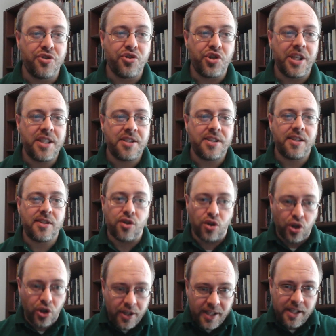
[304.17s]
Jesus
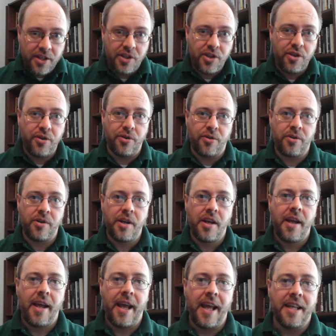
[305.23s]
looking at you
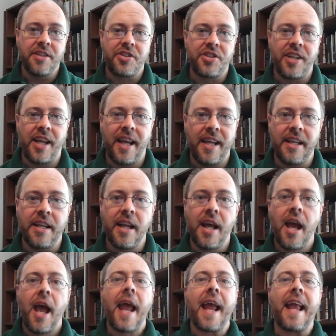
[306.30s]
and saying,
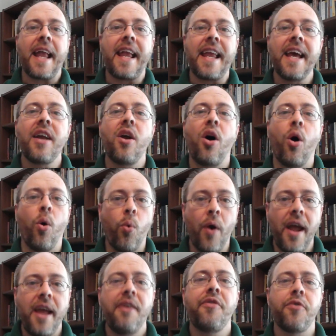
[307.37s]
"Get
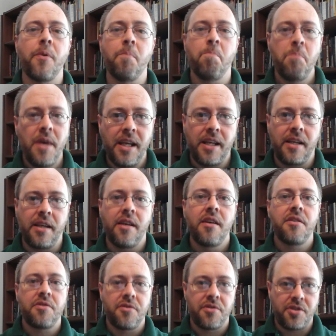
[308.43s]
away from me,
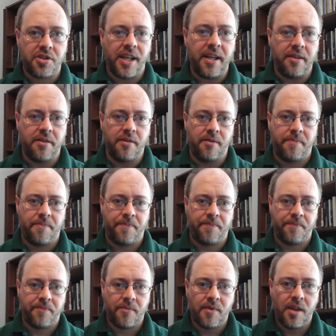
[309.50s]
Satan"?
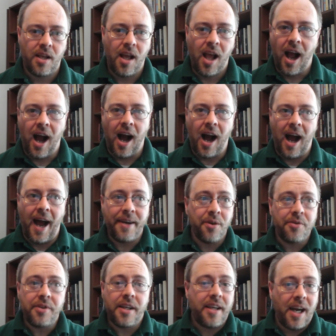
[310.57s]
I
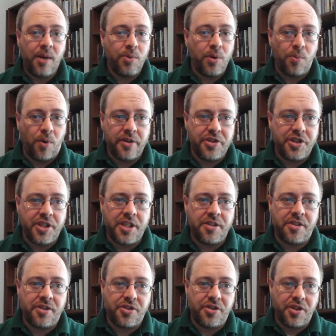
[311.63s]
don't think I would want
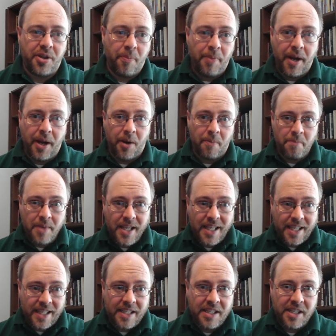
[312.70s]
Jesus to compare
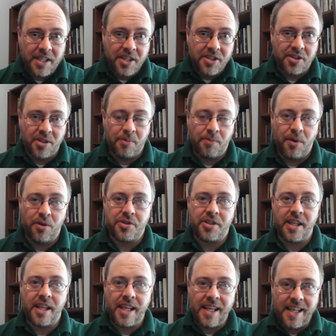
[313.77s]
me to the most
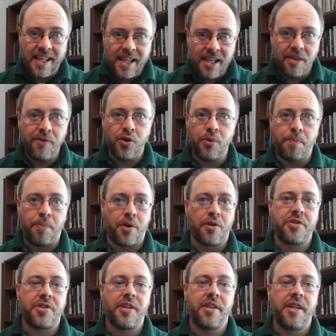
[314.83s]
evil
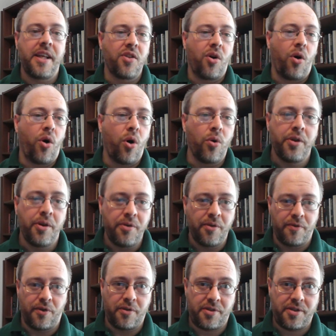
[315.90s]
person in the whole
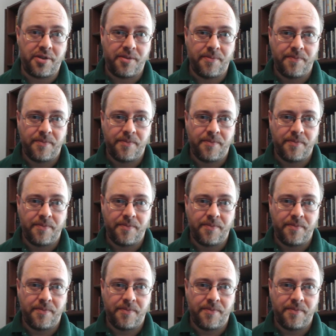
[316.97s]
universe.